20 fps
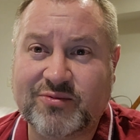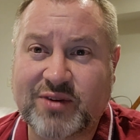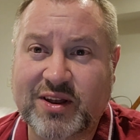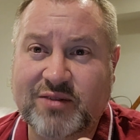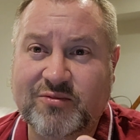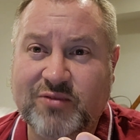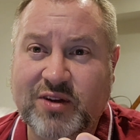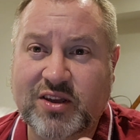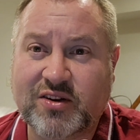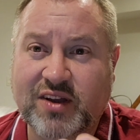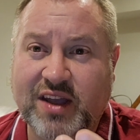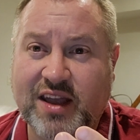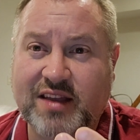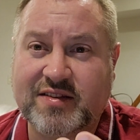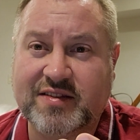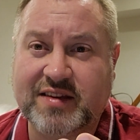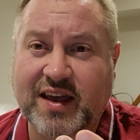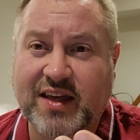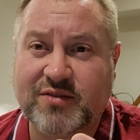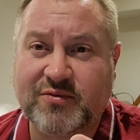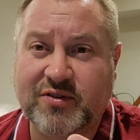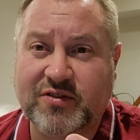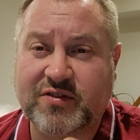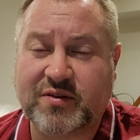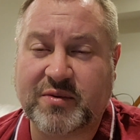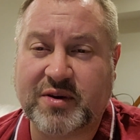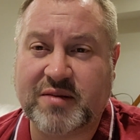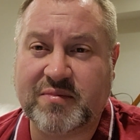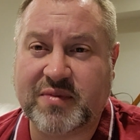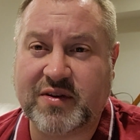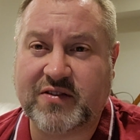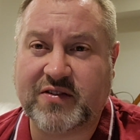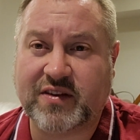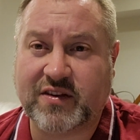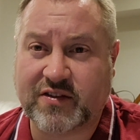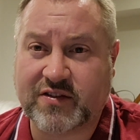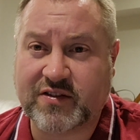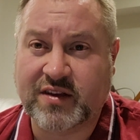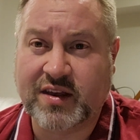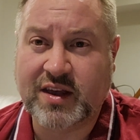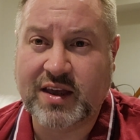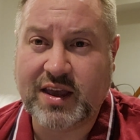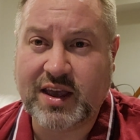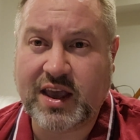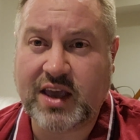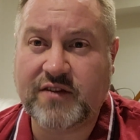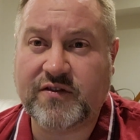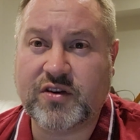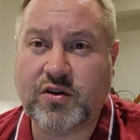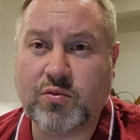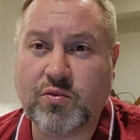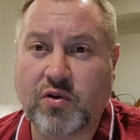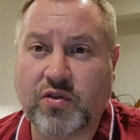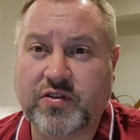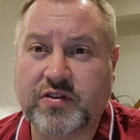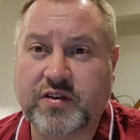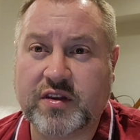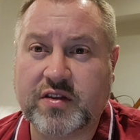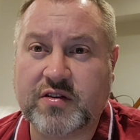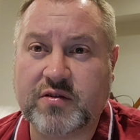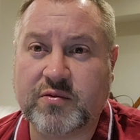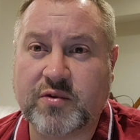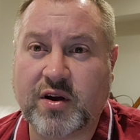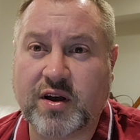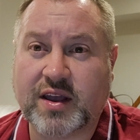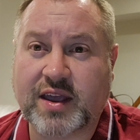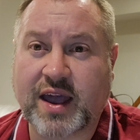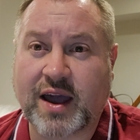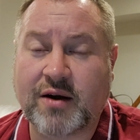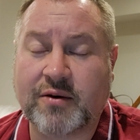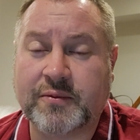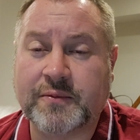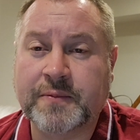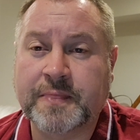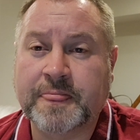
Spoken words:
when you're getting together with someone in business, if you want it to work out.